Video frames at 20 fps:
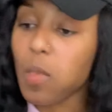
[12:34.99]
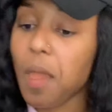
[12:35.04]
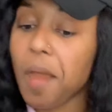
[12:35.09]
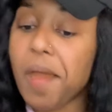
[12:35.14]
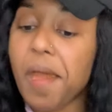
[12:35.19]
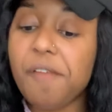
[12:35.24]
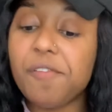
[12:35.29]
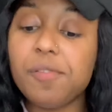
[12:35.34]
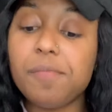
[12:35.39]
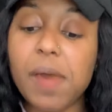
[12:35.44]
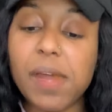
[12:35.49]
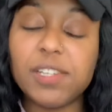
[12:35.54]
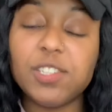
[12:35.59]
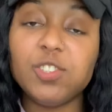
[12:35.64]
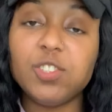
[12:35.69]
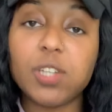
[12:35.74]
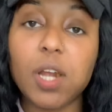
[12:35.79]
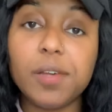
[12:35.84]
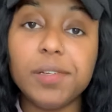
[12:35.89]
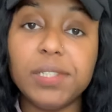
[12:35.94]

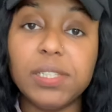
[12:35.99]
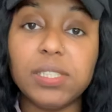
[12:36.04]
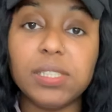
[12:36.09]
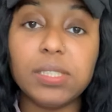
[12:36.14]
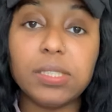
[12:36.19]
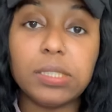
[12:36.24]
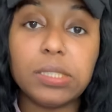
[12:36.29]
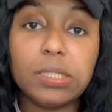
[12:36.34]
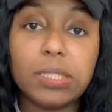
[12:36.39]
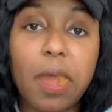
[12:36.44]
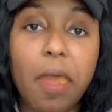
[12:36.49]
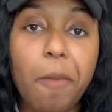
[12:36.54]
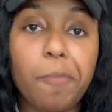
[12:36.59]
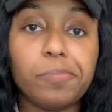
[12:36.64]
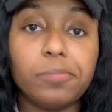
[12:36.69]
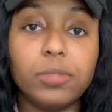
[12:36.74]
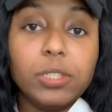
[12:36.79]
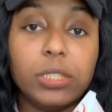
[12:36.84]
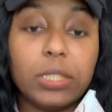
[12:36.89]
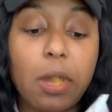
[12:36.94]
Everybody's journey isn't the same,
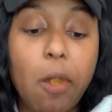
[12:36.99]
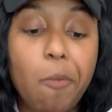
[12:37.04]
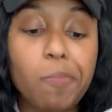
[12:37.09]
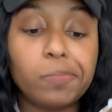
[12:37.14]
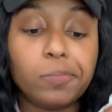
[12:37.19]
you know?